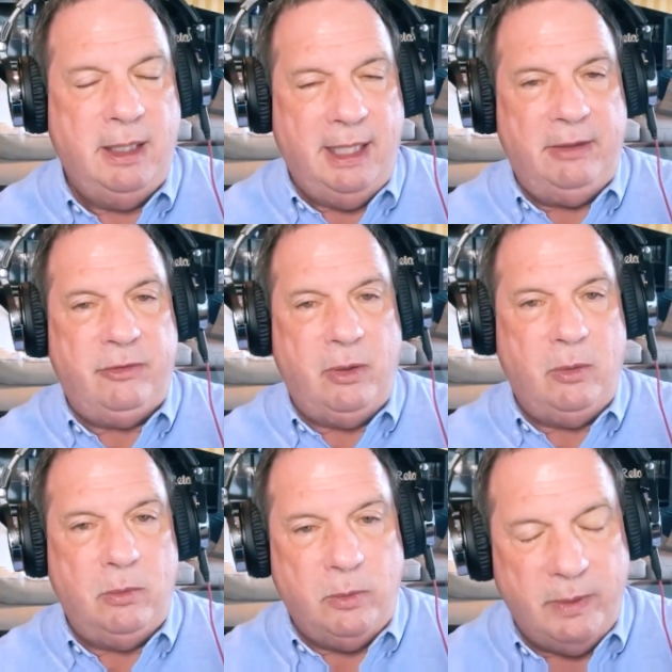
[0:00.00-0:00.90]
And
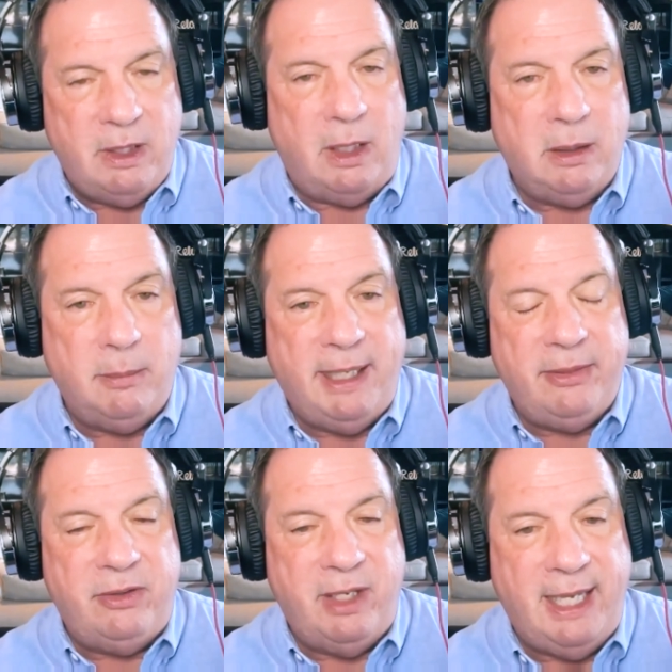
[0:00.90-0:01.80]
so when we talk
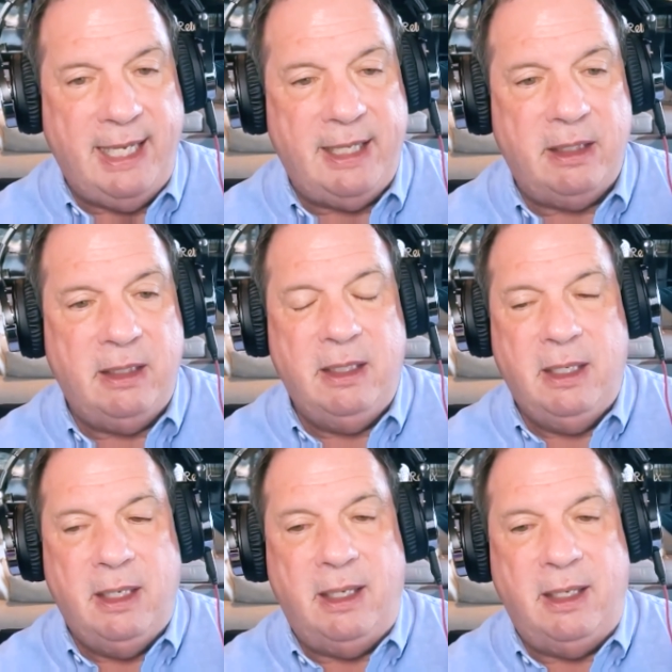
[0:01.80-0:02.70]
about the tithe,
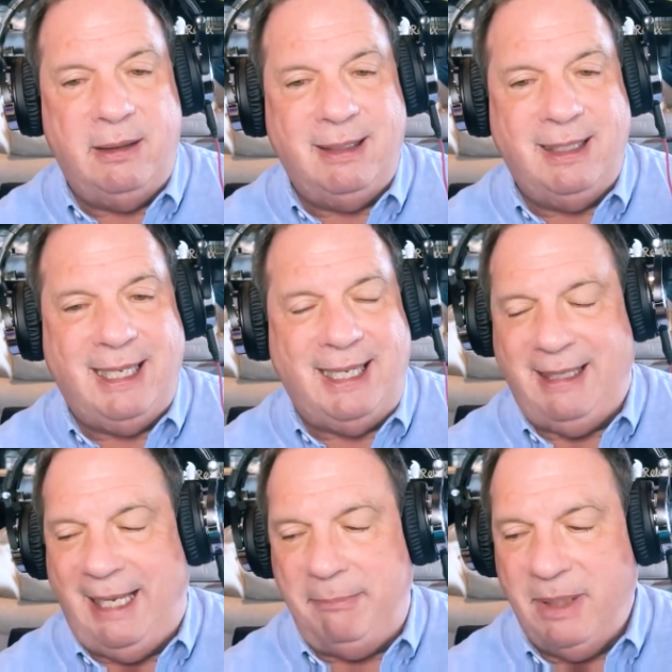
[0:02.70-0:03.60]

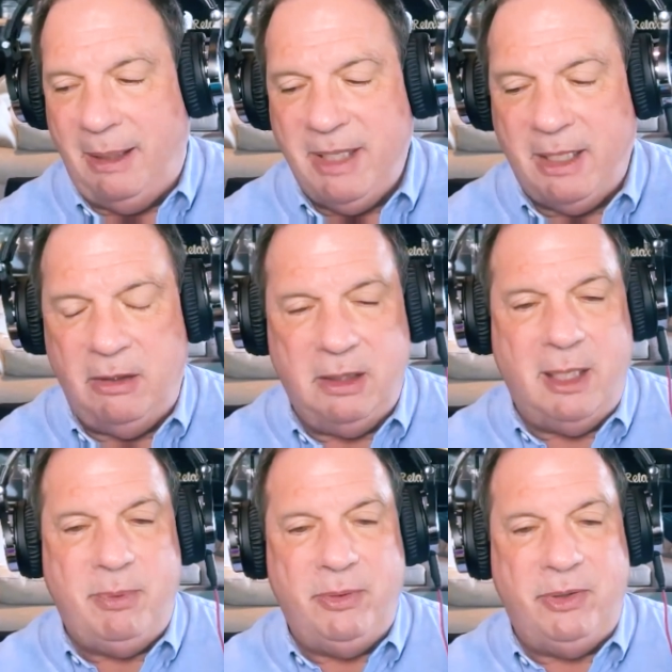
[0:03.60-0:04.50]
I'm not hung
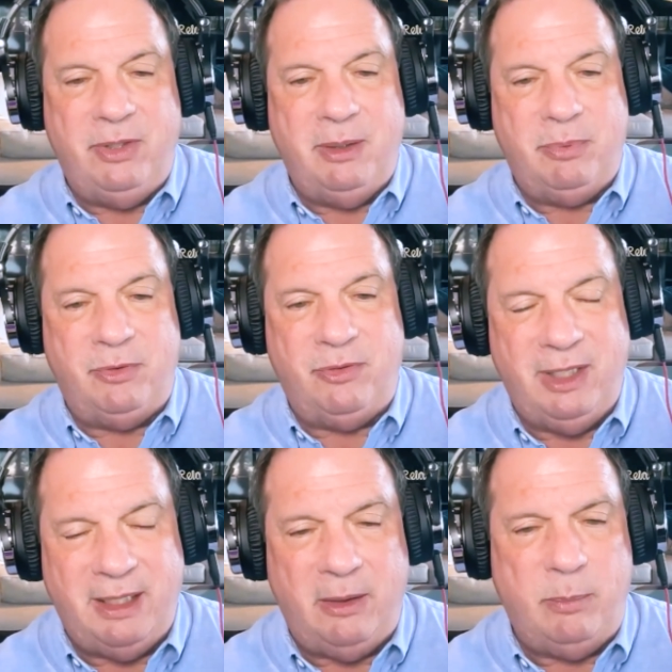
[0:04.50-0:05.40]
up on the
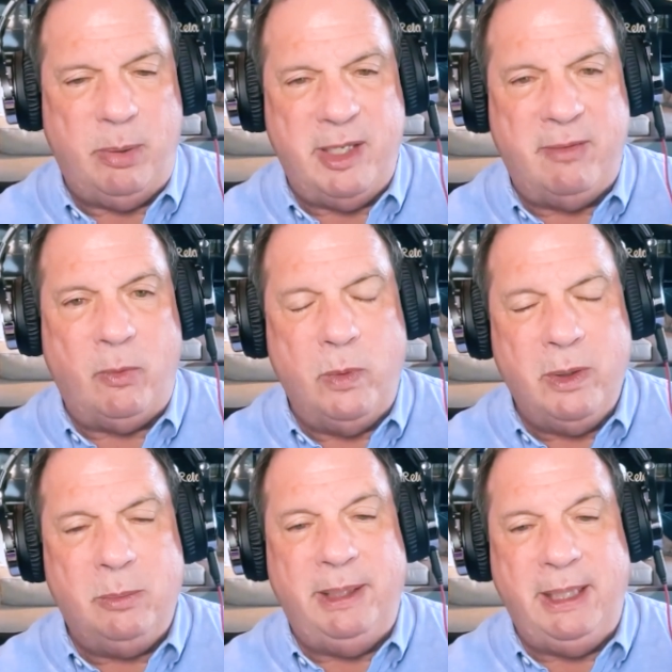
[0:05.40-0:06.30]
10%. I hope I never
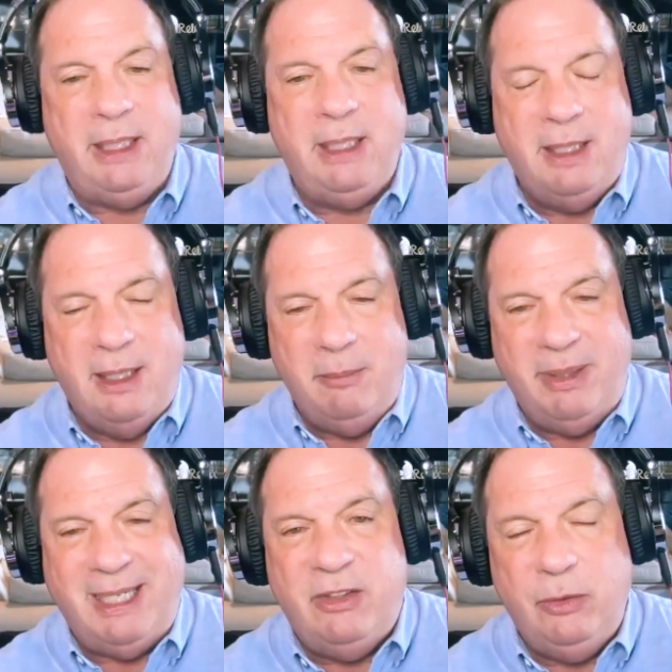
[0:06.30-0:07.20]
will be,
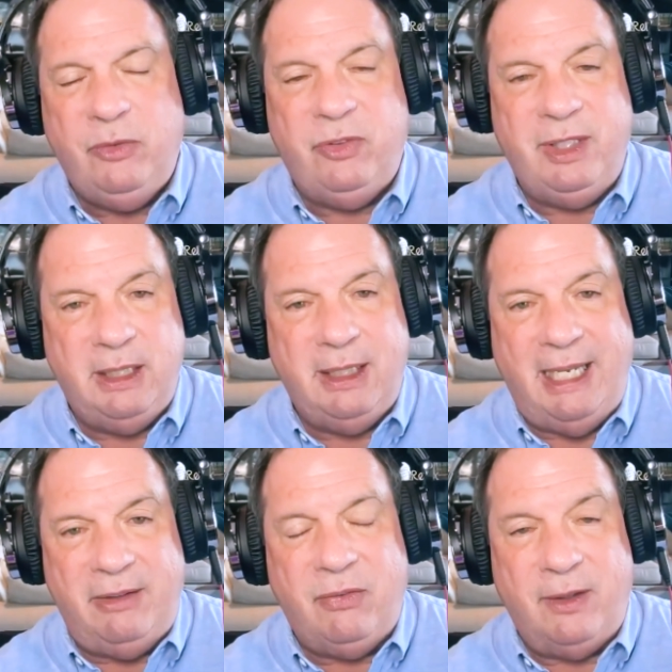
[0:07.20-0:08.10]
but I do see it
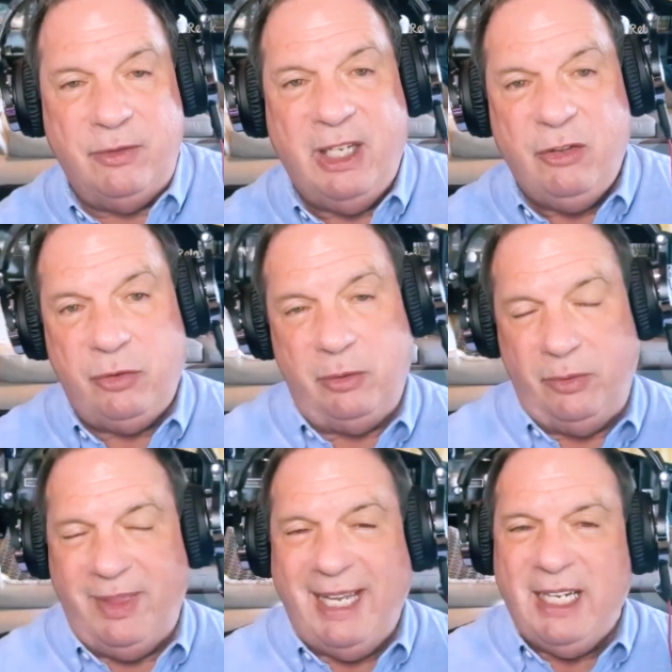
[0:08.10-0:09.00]
as
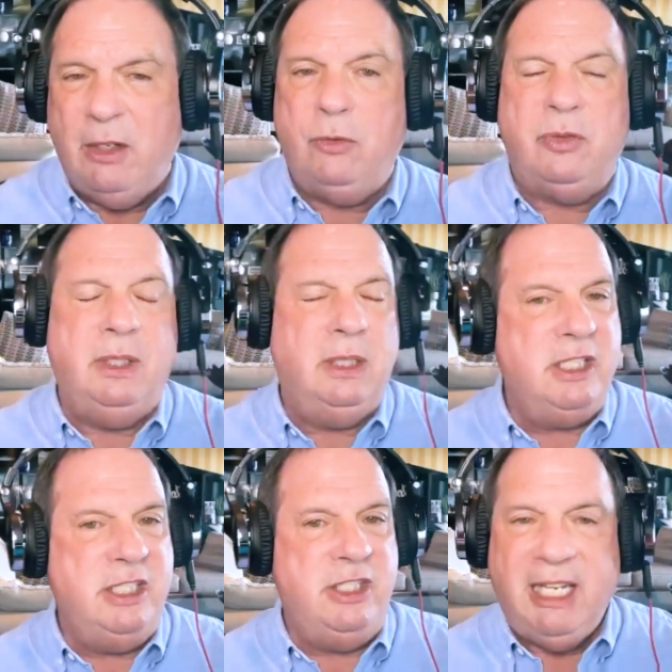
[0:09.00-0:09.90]
foundational. That goes
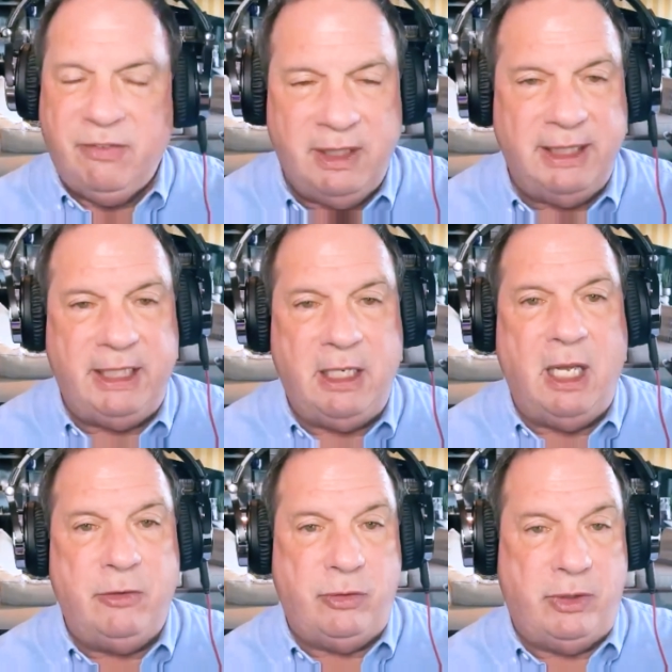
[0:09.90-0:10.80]
definitely
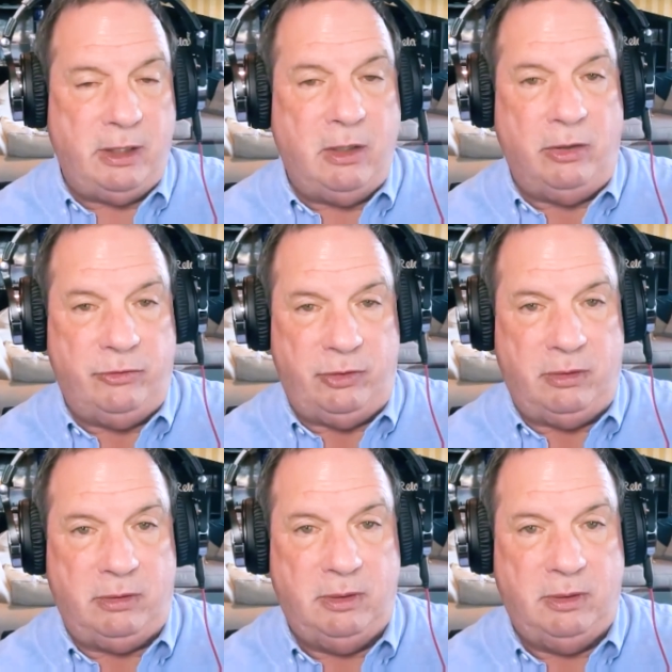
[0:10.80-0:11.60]
contrary to culture.